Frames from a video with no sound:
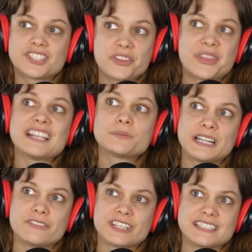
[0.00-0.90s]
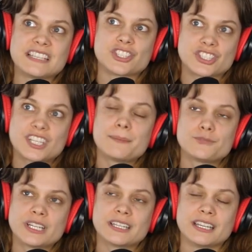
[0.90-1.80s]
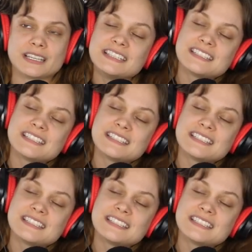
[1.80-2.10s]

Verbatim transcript: And so that's when I realized I should stop drinking.